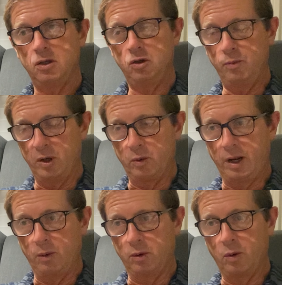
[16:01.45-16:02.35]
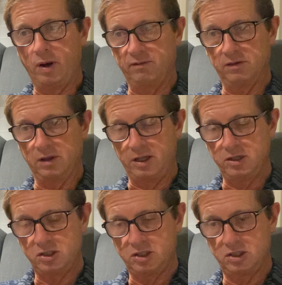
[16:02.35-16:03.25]
Yumiko and I will go have
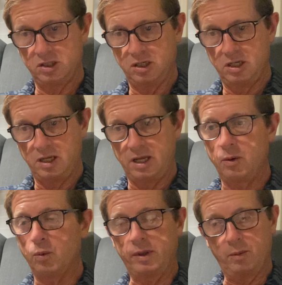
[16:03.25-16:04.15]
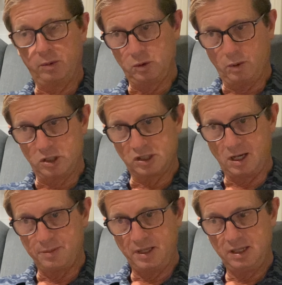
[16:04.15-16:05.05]
lunch. Then we'll do our
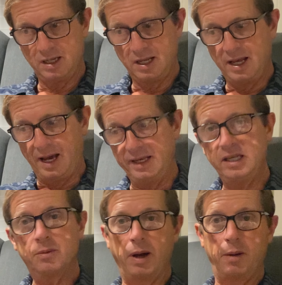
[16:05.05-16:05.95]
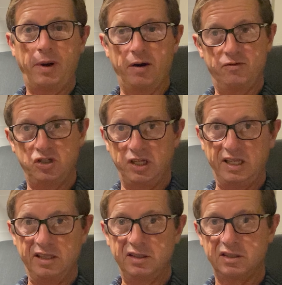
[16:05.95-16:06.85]
shopping. I need to buy a pair of
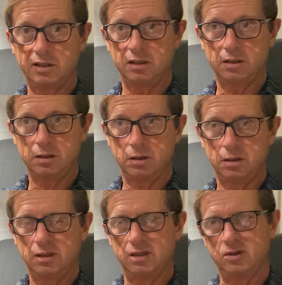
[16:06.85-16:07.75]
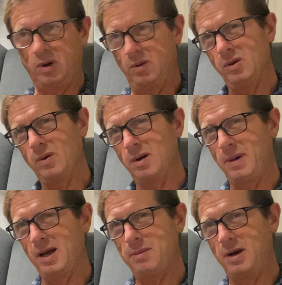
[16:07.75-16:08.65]
jeans. Do I really want to
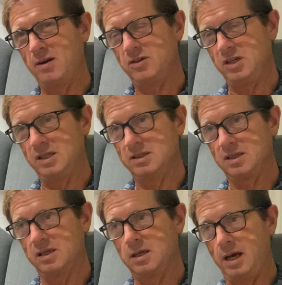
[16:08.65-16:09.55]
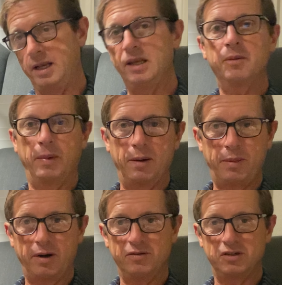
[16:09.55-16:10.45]
buy a pair of jeans? I need to buy a
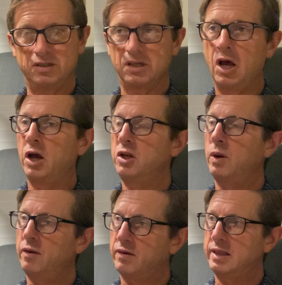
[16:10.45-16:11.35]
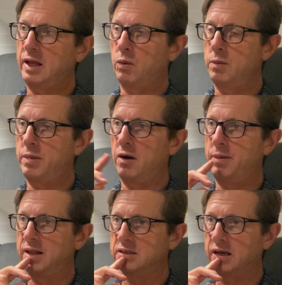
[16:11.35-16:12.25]
pair of jeans. You know I've got that one pair of
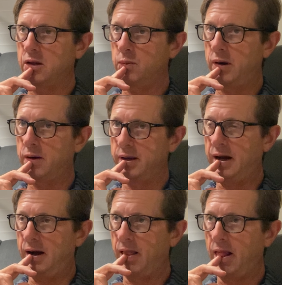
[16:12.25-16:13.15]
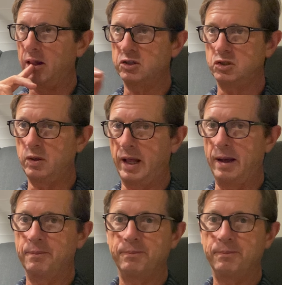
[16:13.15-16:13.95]
pants I can wear. Yeah, I'll just do that.